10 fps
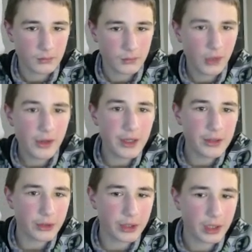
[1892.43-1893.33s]
Oi, oi,
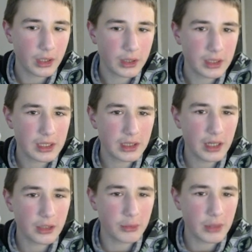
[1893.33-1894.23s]
oi. Is he
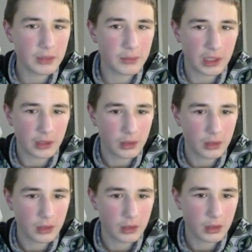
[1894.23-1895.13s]
trying to mate me?
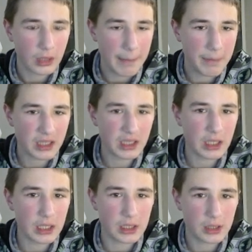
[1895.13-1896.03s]
I bet
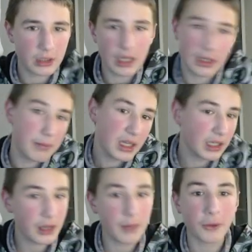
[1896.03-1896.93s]
he is. Okay, give me
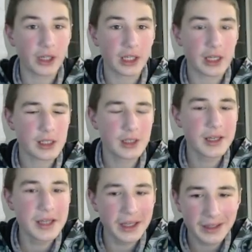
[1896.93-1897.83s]
another pawn, I guess.
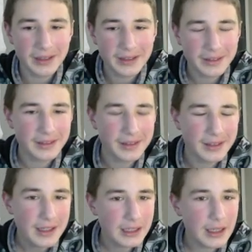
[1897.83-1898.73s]

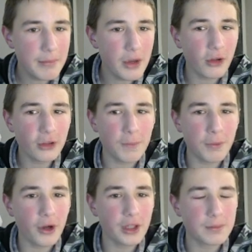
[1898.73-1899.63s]
Give me all your
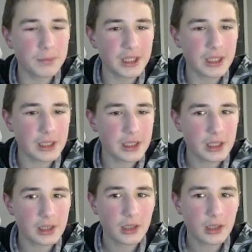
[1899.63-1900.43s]
pawns, please.